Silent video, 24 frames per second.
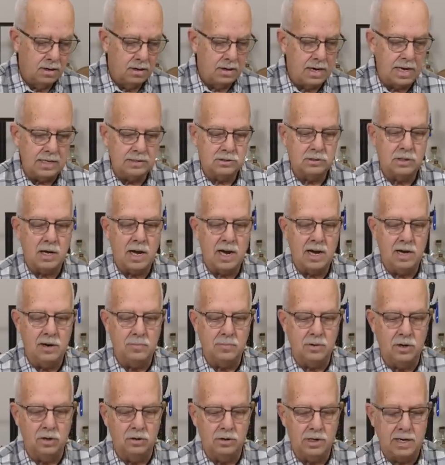Next
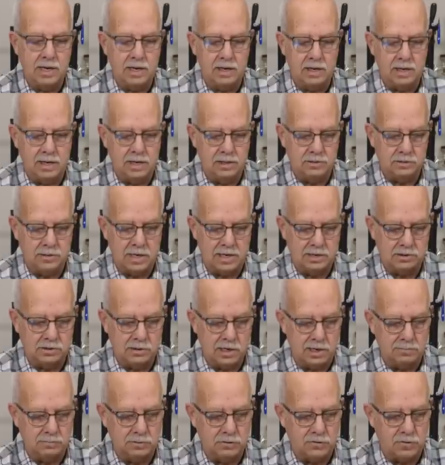item you'll need is a
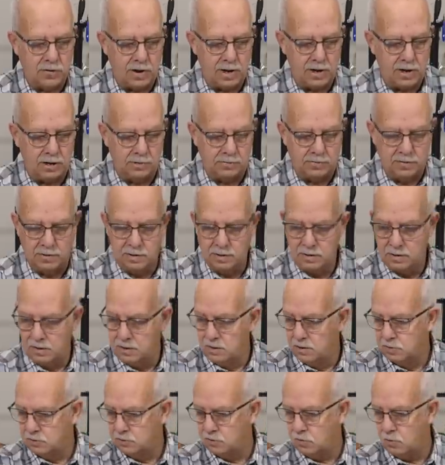substrate.
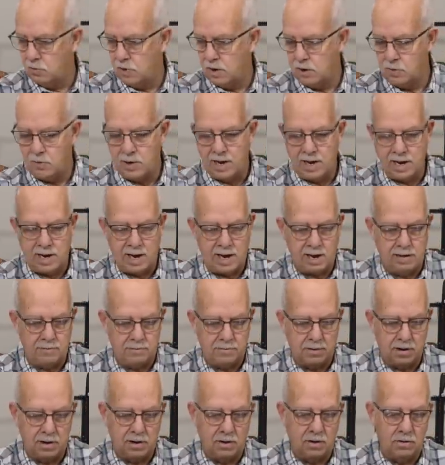So what do I have
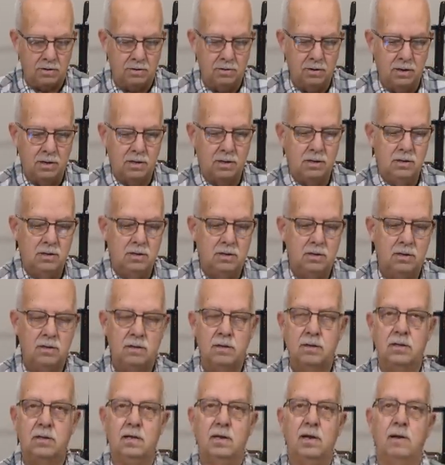here?
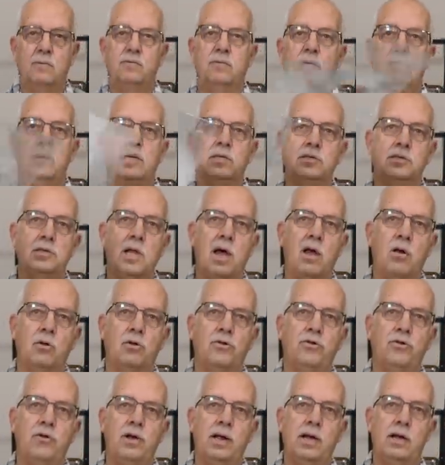The infamous Dollar
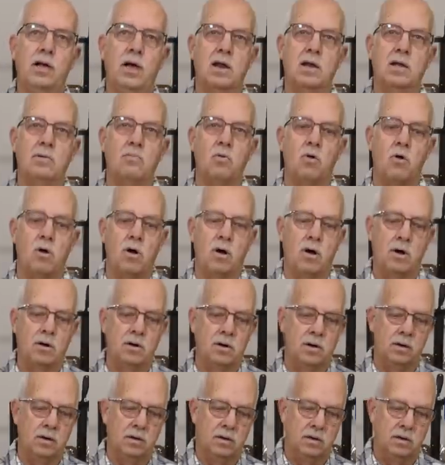Tree cutting board.